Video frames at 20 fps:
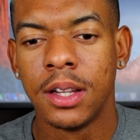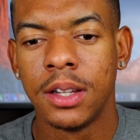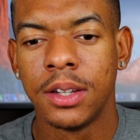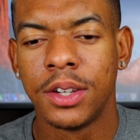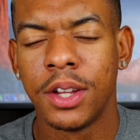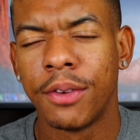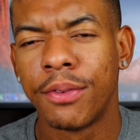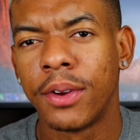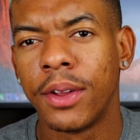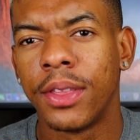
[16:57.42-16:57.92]

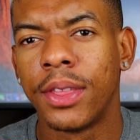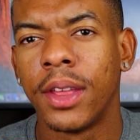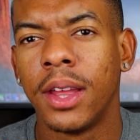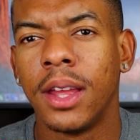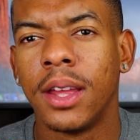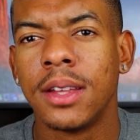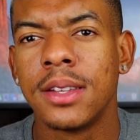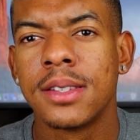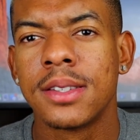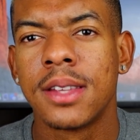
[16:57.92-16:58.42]
different
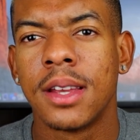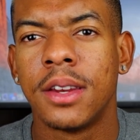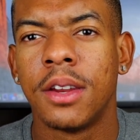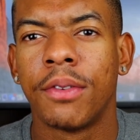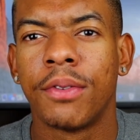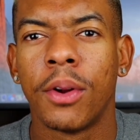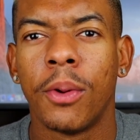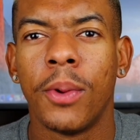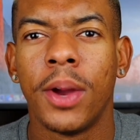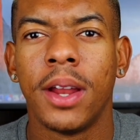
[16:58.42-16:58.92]
things, a
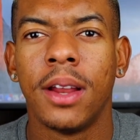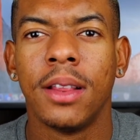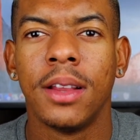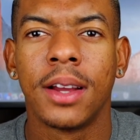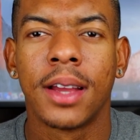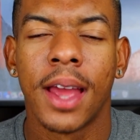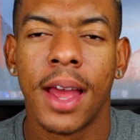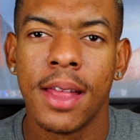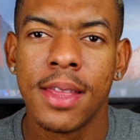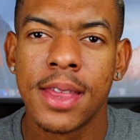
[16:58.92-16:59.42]
different way to
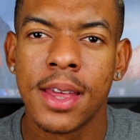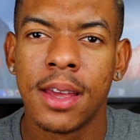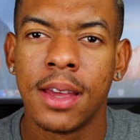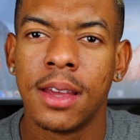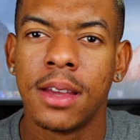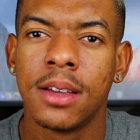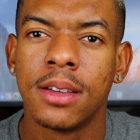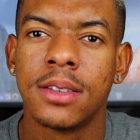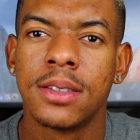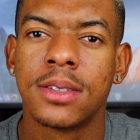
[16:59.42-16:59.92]
look at
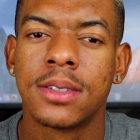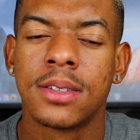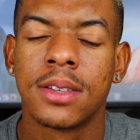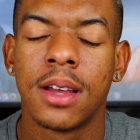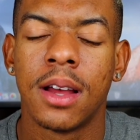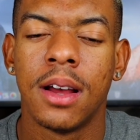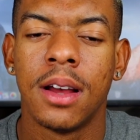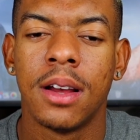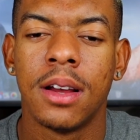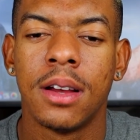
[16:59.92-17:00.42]
things.
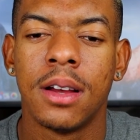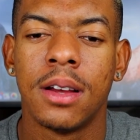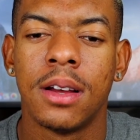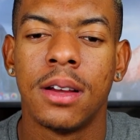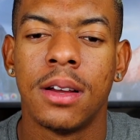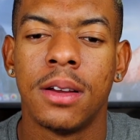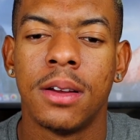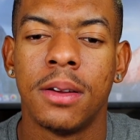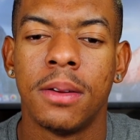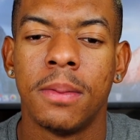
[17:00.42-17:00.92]

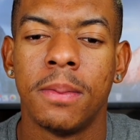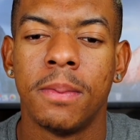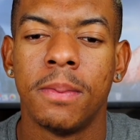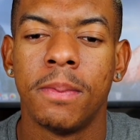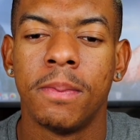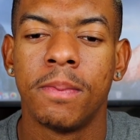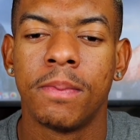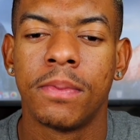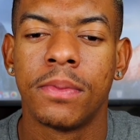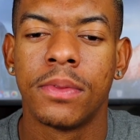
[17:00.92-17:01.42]
Um,
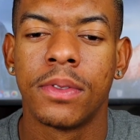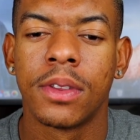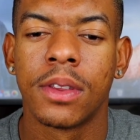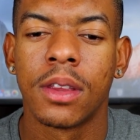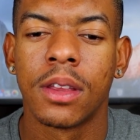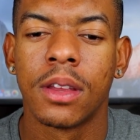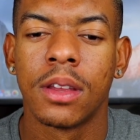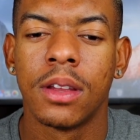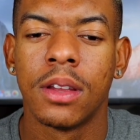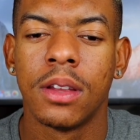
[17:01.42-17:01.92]

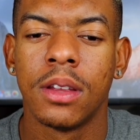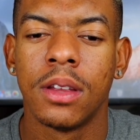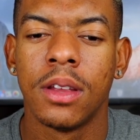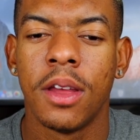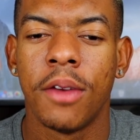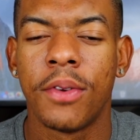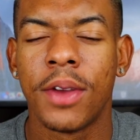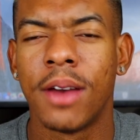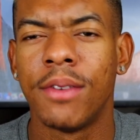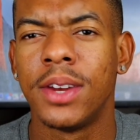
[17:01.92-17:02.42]

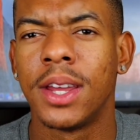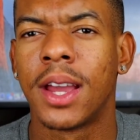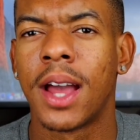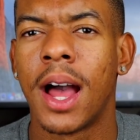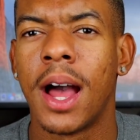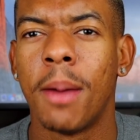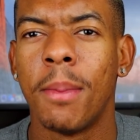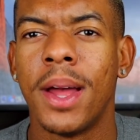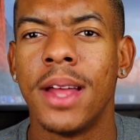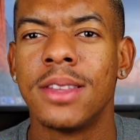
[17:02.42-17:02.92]
if you have any
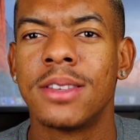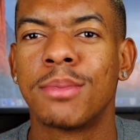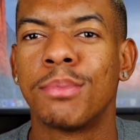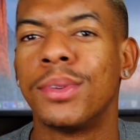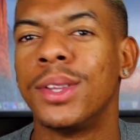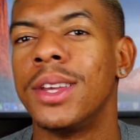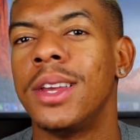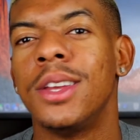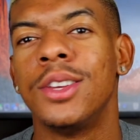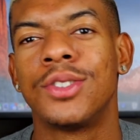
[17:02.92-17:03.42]
comments,
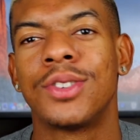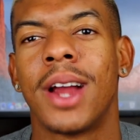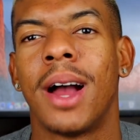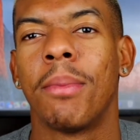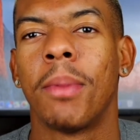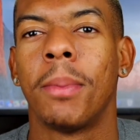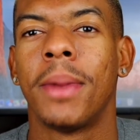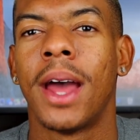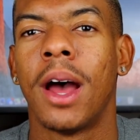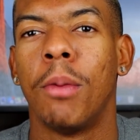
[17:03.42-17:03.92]
please
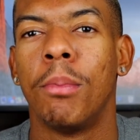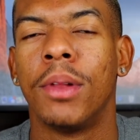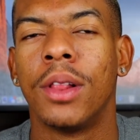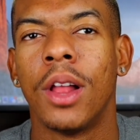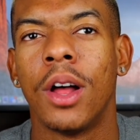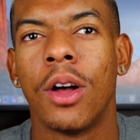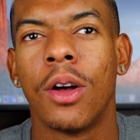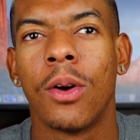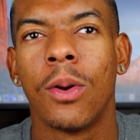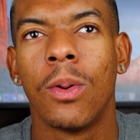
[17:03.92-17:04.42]
drop them down
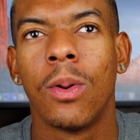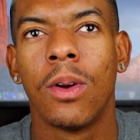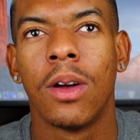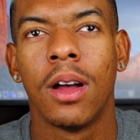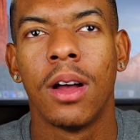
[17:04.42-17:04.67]
below,